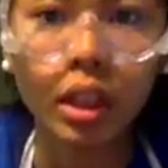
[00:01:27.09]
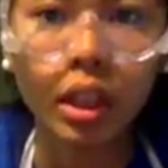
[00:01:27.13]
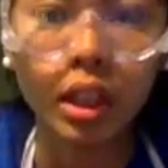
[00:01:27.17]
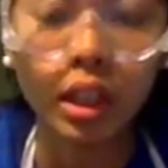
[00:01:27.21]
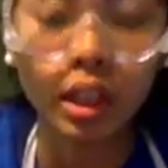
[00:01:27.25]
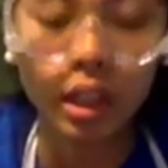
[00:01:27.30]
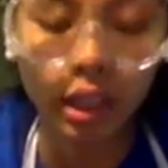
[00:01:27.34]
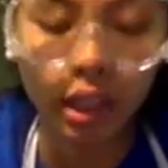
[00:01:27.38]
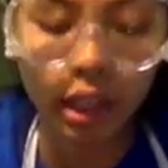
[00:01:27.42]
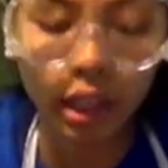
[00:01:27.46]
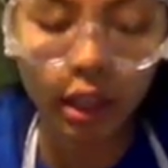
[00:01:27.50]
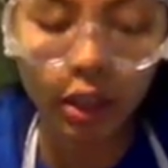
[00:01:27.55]

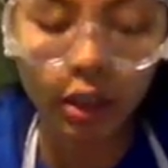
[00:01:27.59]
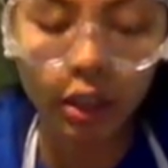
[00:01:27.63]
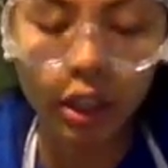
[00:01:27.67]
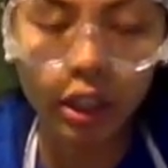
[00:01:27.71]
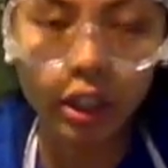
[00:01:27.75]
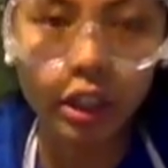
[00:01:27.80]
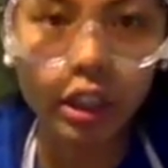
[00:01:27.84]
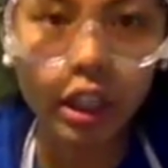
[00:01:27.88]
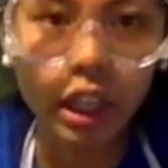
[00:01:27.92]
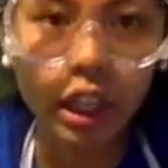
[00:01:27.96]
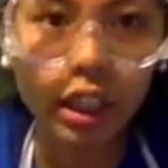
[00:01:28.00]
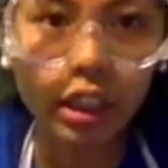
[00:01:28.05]
And now
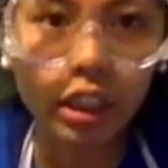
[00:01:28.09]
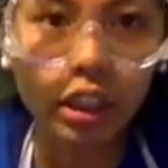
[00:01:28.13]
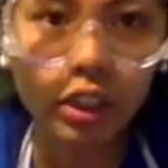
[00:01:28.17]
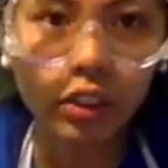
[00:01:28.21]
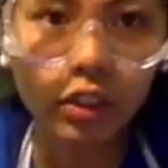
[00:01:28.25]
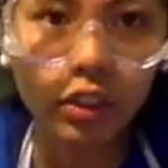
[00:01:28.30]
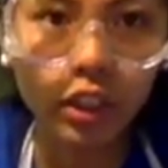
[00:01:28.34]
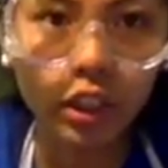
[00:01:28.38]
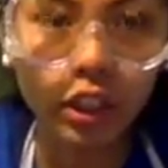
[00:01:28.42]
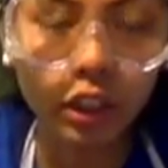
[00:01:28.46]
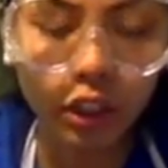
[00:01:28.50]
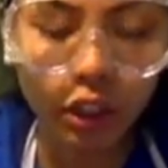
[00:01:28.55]
on to
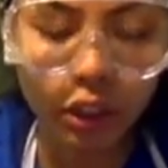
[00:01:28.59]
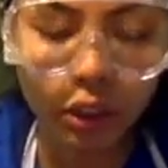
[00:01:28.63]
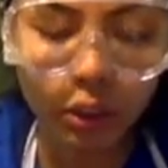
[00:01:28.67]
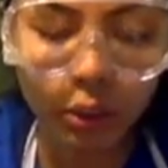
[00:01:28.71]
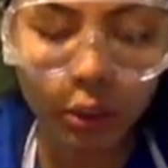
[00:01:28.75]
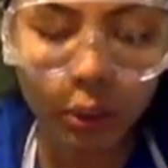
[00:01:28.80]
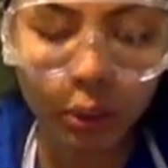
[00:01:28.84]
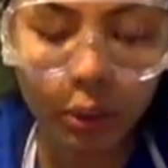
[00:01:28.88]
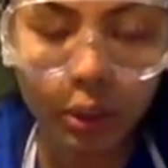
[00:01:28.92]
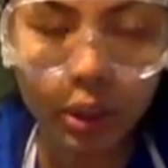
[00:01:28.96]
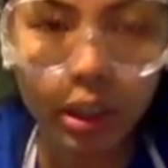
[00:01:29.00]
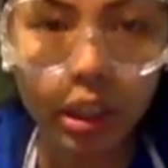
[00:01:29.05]
activity 2,
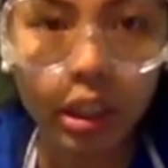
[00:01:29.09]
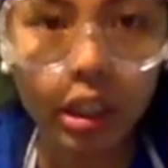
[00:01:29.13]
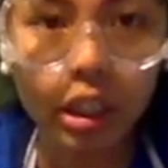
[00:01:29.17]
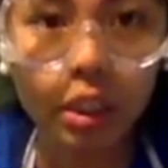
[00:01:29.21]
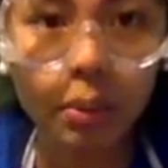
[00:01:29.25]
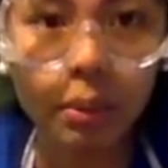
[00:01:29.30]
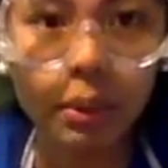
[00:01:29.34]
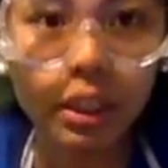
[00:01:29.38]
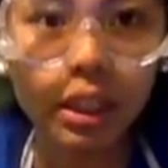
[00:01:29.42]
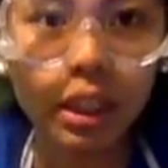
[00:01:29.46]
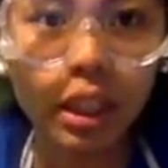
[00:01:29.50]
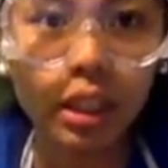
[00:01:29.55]
where we're going to
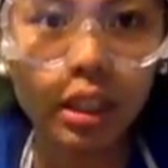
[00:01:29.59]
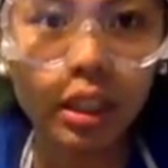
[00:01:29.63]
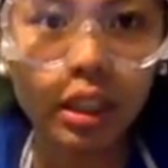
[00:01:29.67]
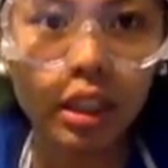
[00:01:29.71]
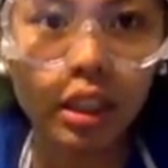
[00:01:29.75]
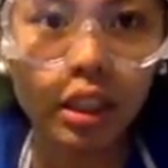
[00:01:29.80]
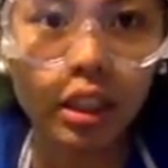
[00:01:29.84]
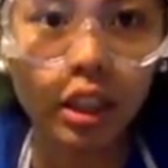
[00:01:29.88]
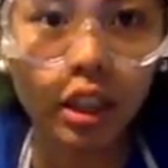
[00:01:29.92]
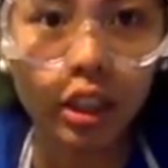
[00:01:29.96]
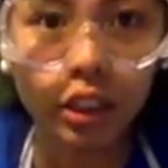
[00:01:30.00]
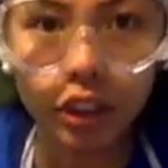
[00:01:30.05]
be testing
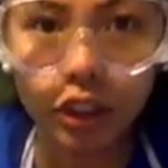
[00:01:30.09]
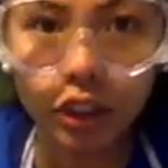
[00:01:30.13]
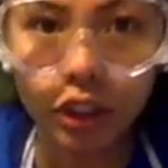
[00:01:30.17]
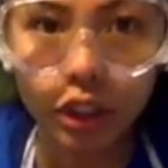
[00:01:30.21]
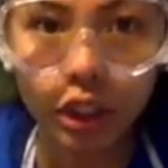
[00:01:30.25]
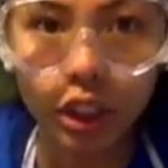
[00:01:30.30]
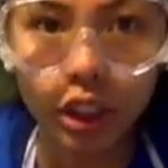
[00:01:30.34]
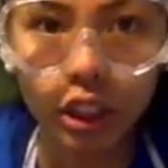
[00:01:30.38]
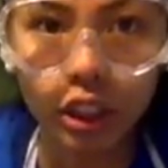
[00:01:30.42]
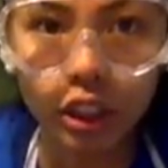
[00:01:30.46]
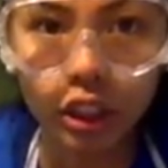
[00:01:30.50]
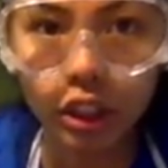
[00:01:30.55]
the
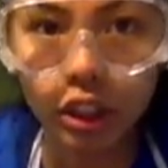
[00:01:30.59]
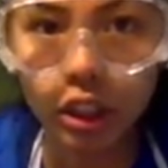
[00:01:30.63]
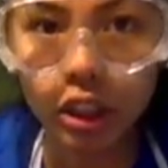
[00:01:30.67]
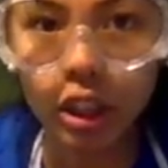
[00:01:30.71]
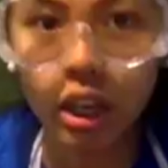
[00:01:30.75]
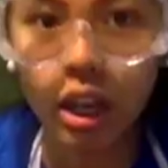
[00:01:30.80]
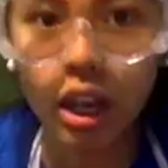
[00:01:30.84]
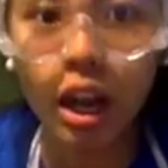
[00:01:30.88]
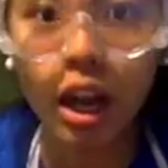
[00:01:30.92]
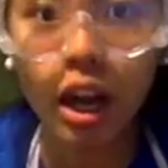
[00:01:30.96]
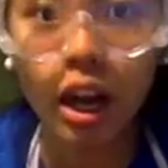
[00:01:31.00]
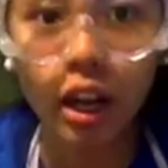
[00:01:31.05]
concentration
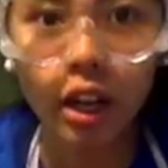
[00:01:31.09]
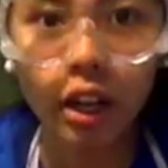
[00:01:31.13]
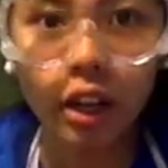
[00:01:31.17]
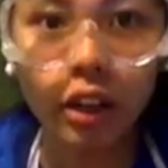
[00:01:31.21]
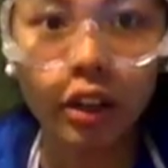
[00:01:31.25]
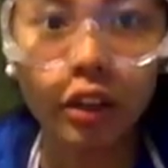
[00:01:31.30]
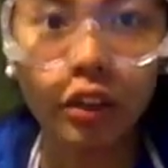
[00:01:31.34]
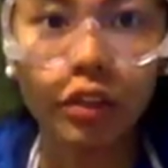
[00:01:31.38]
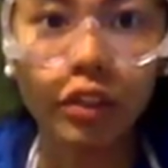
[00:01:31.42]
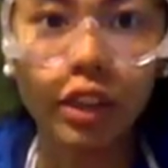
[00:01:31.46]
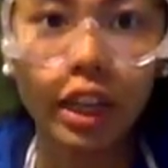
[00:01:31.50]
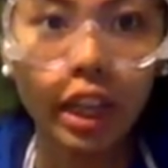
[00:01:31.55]

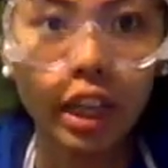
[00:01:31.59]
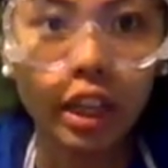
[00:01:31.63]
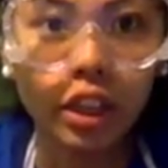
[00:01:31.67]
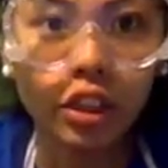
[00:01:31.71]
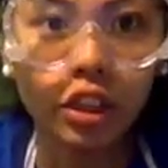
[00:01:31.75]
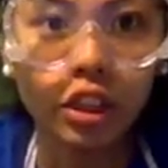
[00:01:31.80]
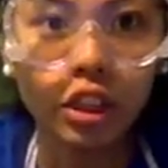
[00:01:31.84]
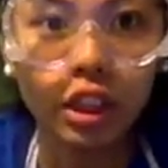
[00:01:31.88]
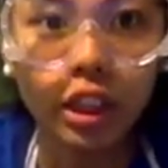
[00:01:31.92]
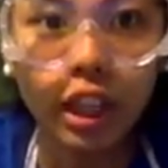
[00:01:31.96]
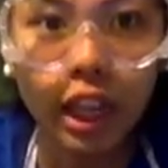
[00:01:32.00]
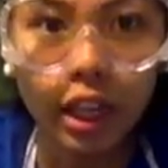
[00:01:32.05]
of
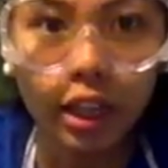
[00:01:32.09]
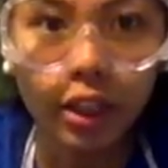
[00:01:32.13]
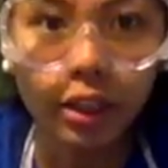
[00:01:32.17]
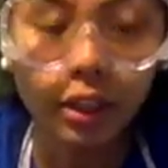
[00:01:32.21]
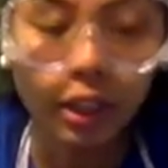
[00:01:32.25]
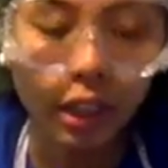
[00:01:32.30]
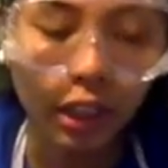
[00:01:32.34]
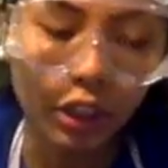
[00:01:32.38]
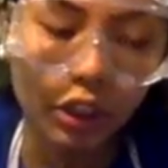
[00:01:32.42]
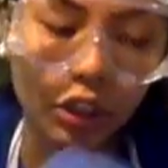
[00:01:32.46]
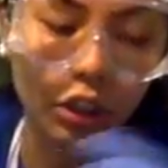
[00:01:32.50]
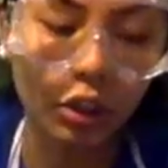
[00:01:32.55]
HCl,
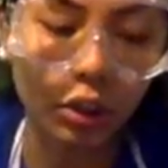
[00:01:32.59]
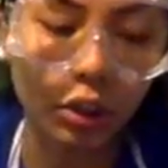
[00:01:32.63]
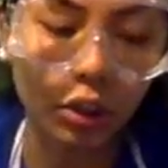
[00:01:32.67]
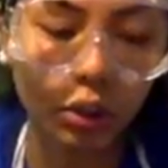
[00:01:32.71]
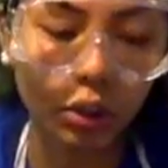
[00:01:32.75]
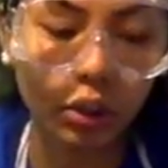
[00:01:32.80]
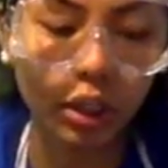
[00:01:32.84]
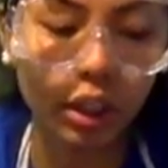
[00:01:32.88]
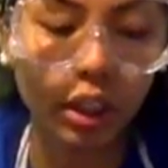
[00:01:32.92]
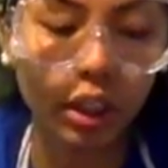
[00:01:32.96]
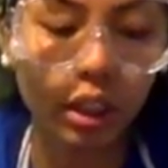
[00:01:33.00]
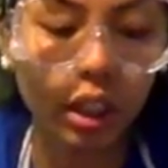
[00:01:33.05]

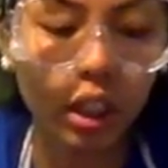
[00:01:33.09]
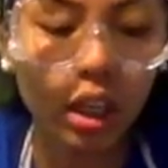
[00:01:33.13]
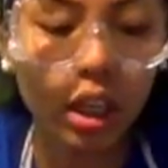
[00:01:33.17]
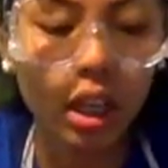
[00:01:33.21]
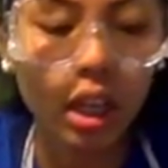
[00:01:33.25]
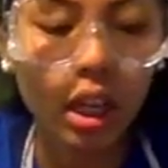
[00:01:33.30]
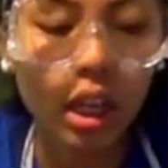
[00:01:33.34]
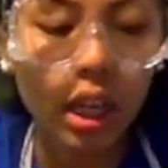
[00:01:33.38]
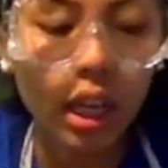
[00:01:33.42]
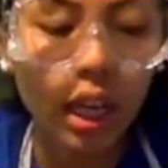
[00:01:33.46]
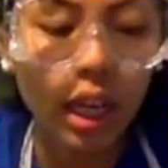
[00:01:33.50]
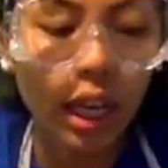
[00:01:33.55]
hydrochloric
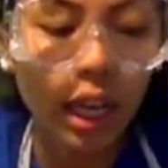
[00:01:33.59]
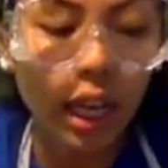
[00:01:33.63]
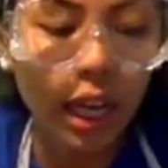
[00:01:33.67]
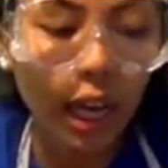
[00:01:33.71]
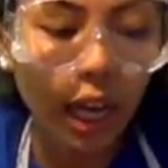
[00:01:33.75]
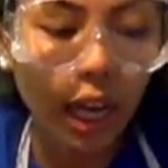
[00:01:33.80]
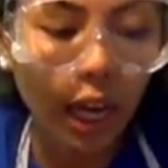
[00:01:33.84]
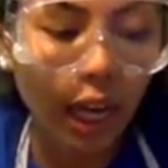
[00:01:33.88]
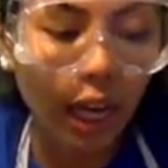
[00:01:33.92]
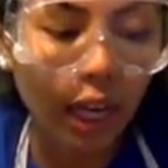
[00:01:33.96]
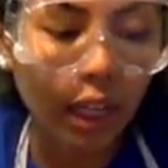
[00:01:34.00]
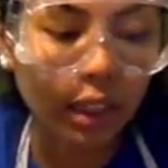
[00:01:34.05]

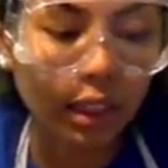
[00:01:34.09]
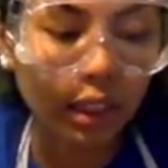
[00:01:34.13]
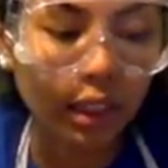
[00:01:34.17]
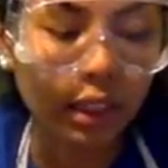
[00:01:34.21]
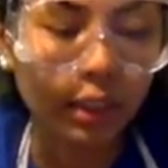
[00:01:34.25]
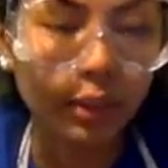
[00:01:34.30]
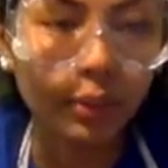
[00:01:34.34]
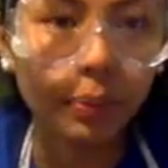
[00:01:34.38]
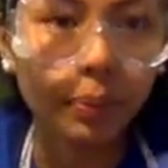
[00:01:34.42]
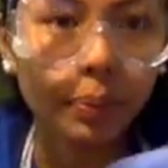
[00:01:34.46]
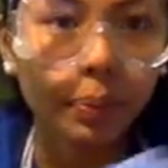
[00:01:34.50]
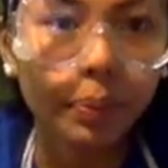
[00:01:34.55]

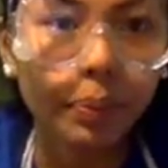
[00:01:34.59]
acid.